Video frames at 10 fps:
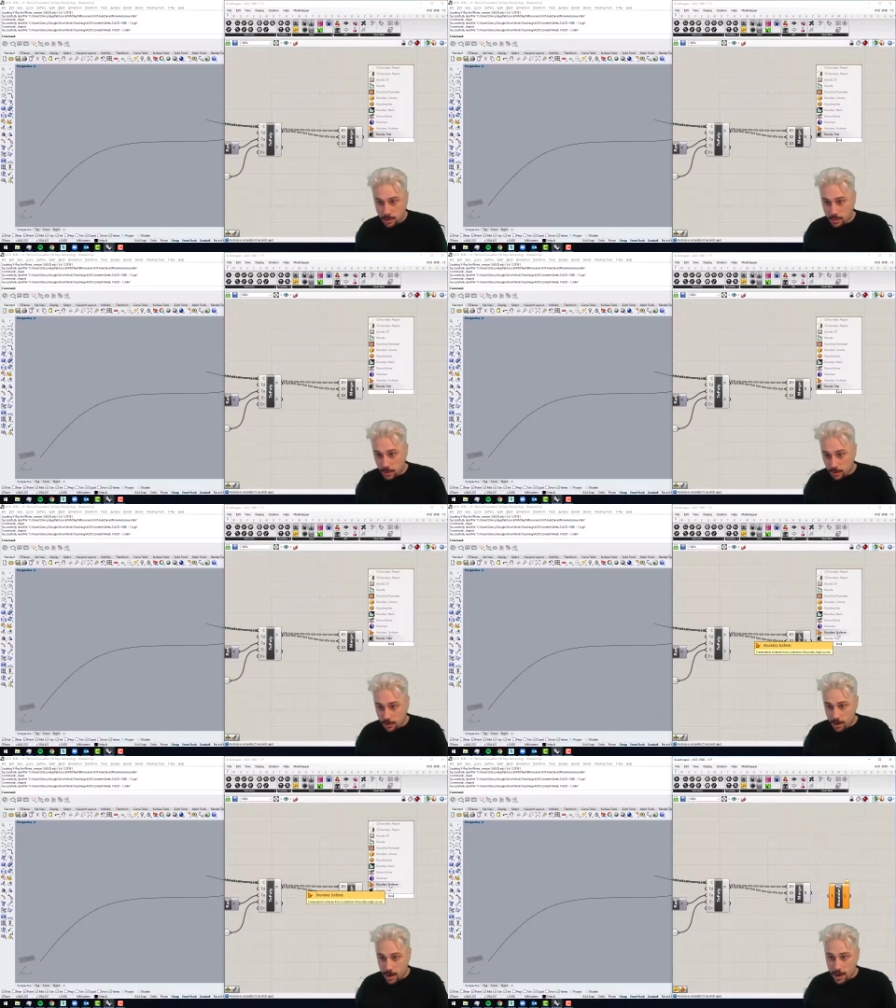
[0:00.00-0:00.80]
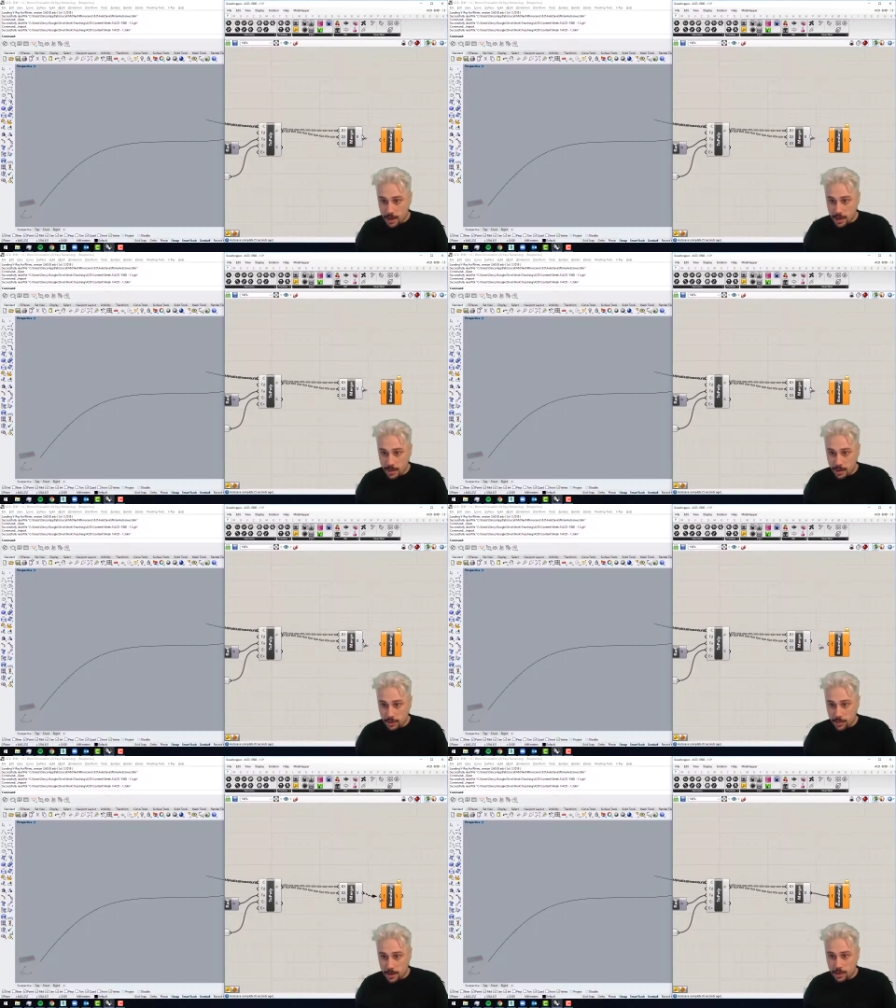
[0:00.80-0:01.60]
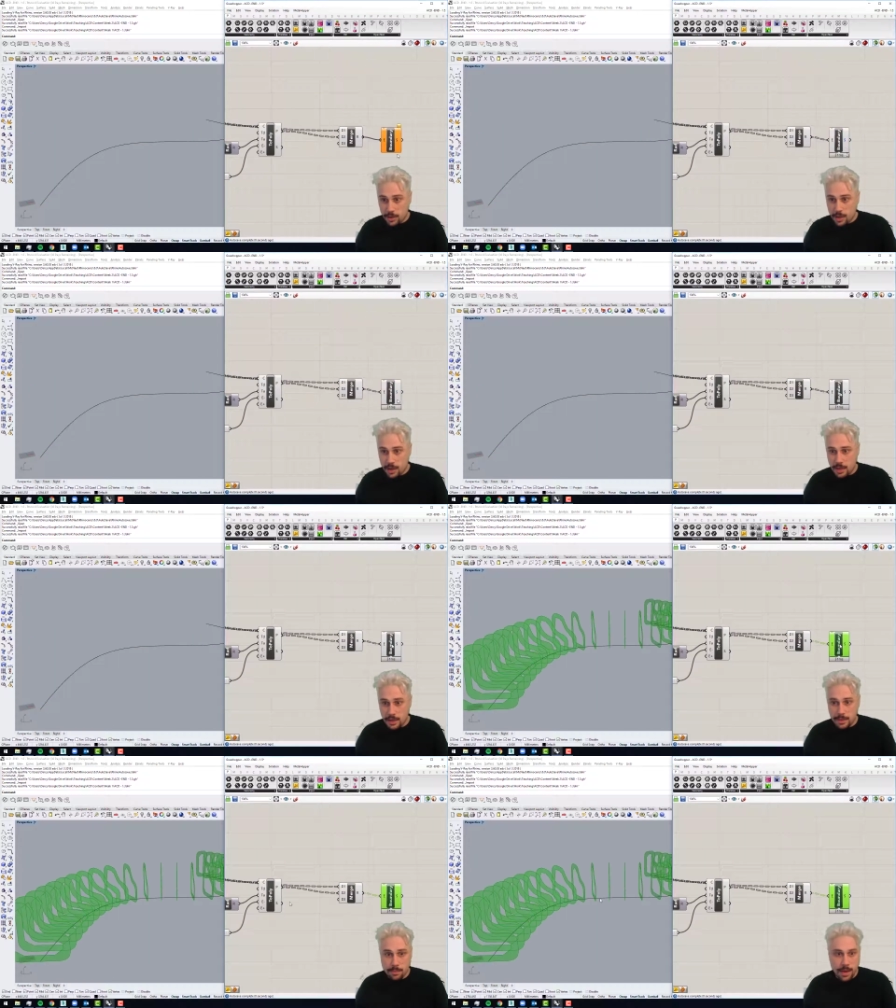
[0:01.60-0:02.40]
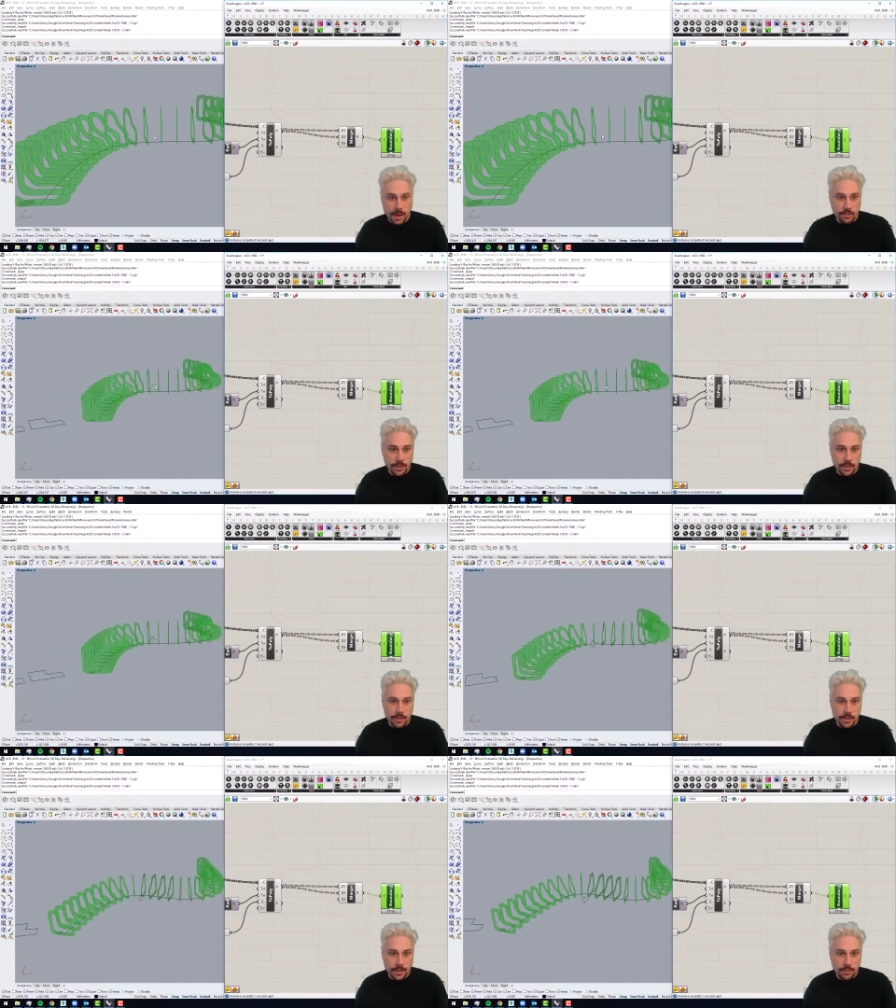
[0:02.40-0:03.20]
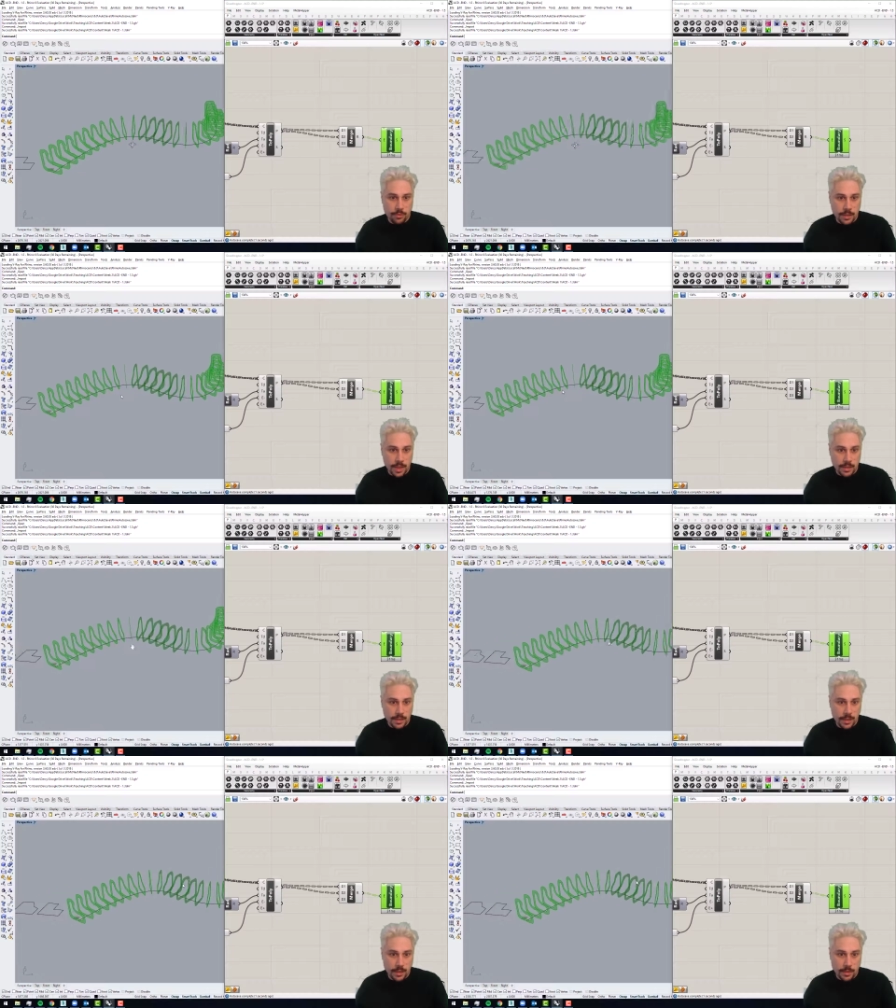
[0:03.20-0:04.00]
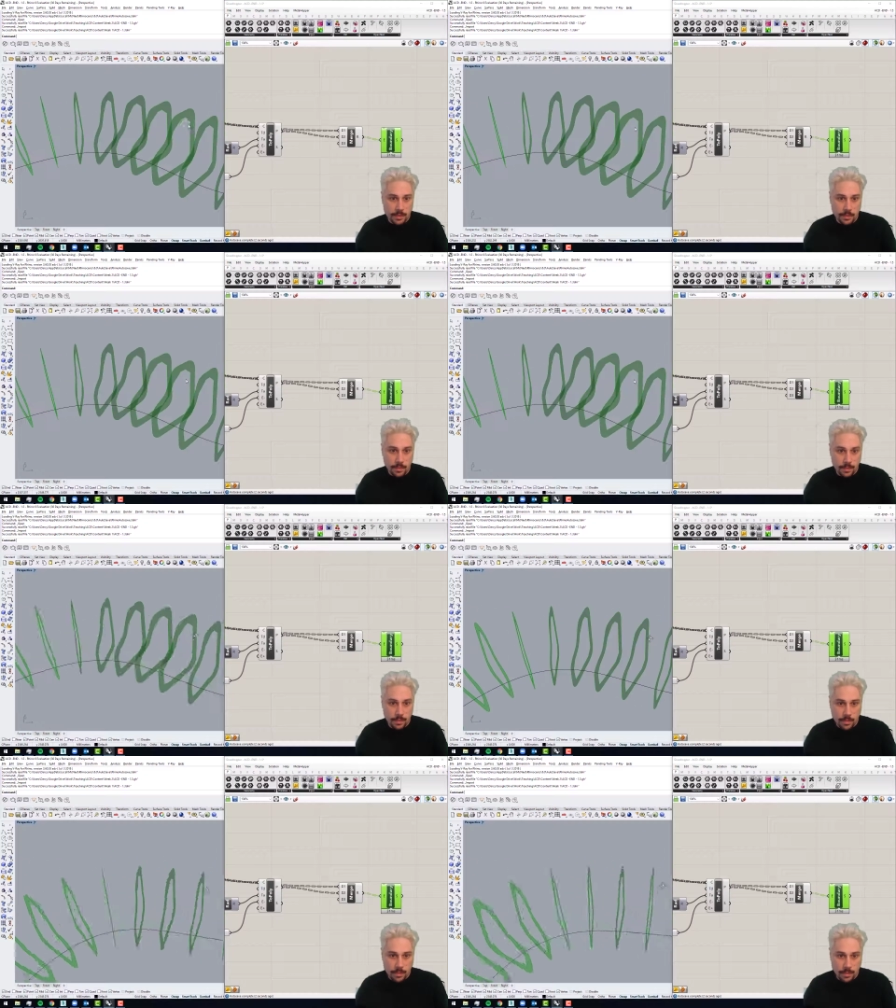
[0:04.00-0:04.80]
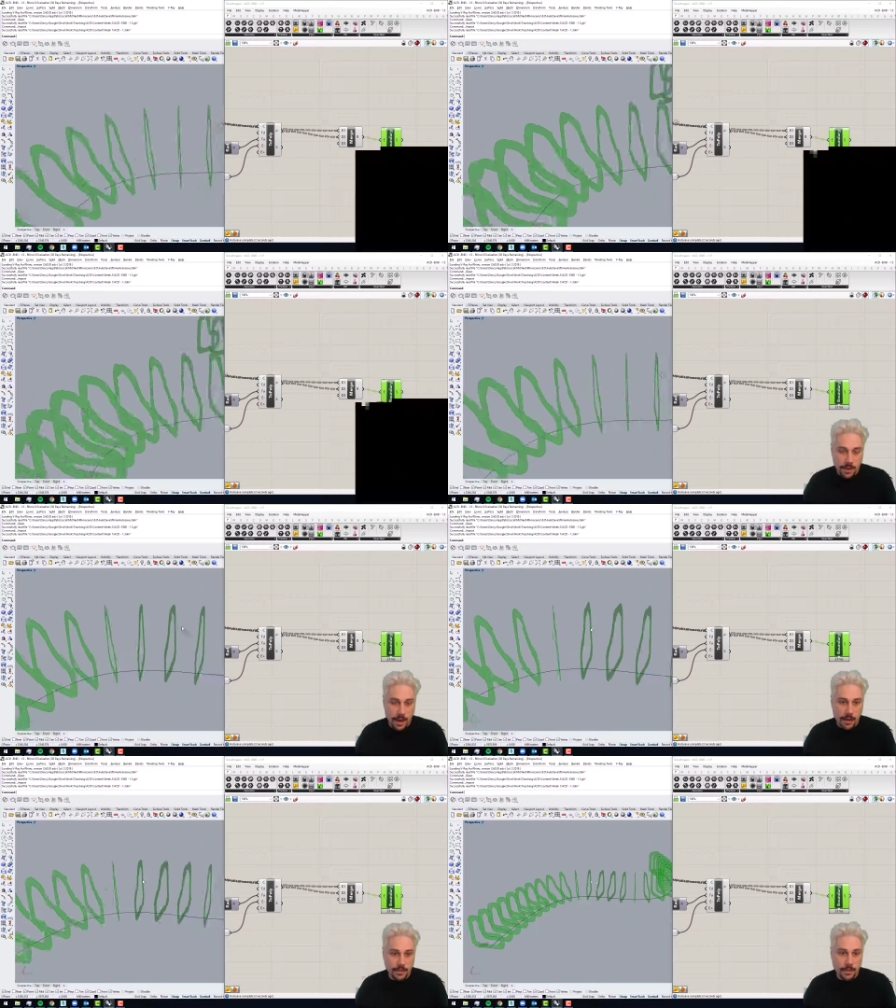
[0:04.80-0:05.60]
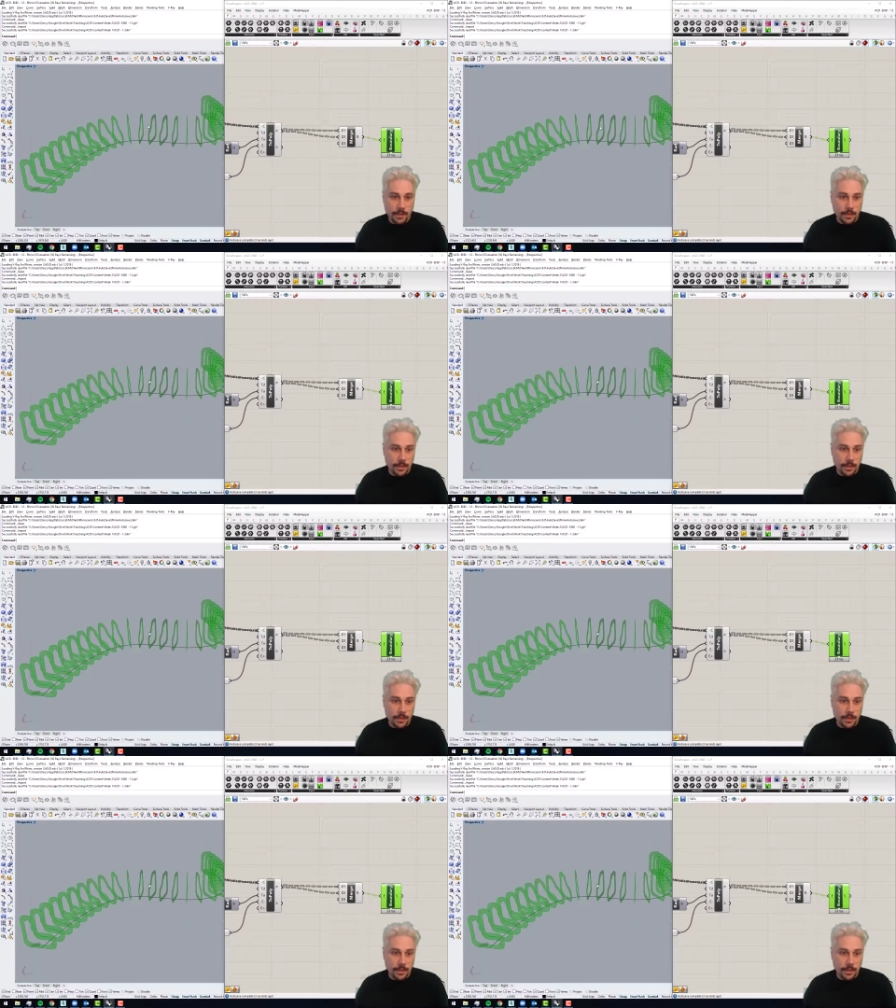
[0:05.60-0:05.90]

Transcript: be alright. And then I should be able to turn that into some boundary surfaces pretty easily. And we have.